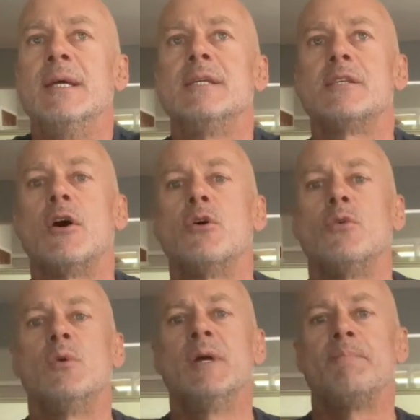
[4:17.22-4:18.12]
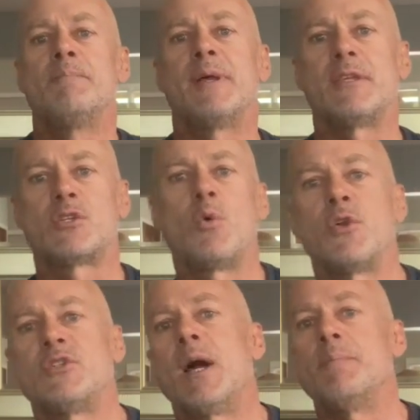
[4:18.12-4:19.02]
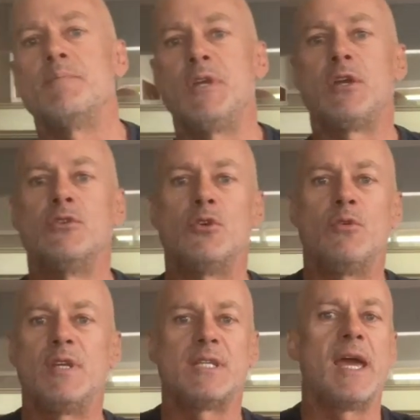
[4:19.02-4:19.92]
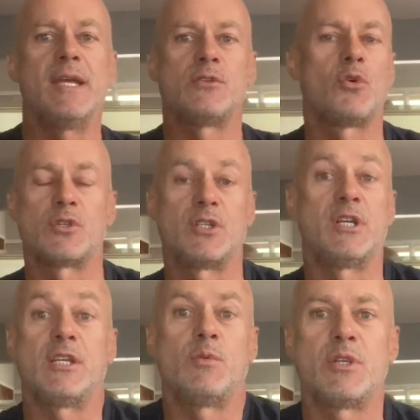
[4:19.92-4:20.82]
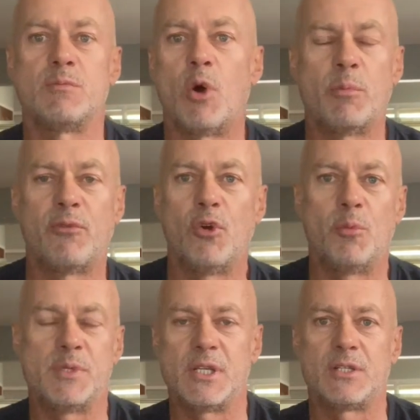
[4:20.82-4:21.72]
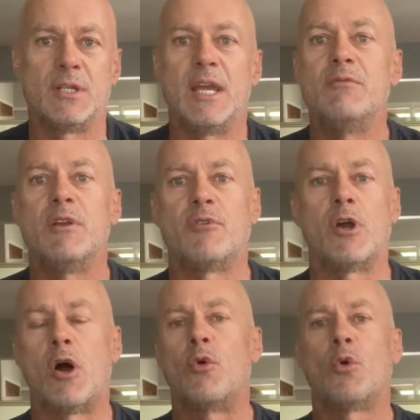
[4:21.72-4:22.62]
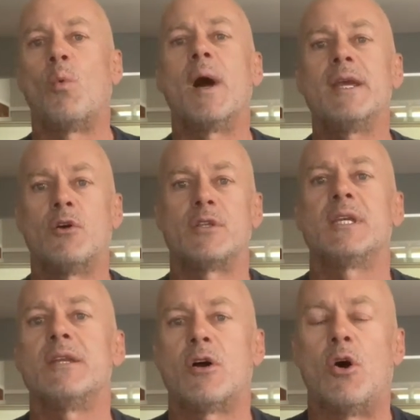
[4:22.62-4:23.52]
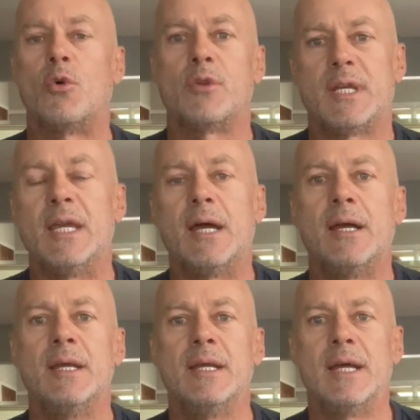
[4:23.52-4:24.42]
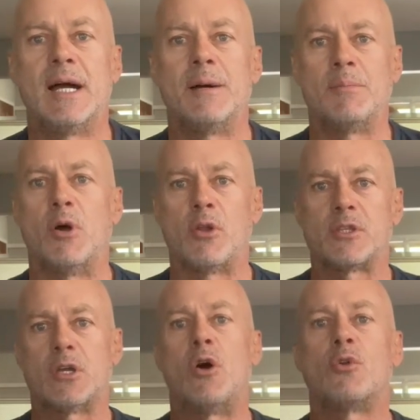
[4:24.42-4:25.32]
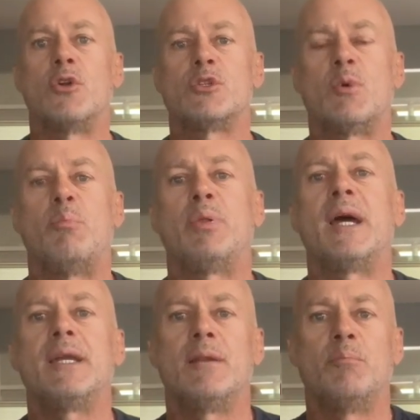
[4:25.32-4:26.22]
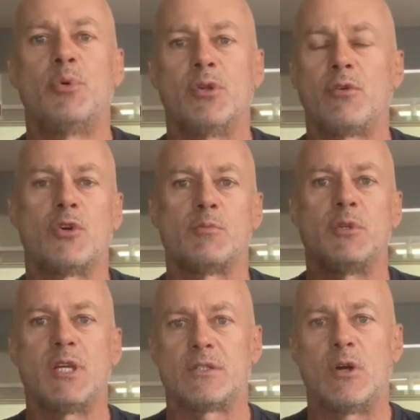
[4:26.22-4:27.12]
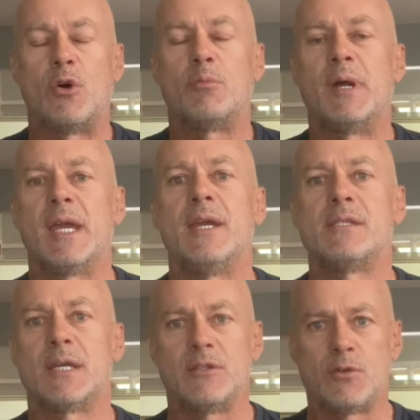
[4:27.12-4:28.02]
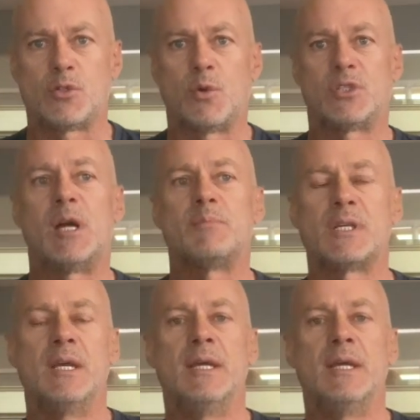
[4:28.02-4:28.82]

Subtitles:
So, but the squat jump, you can do this hands across the chest, which is my preferred position. Even if I hold a weight, I tend to hold it here. I like to hold onto a plate and put it across my chest. I hold my hands and do squat jumps.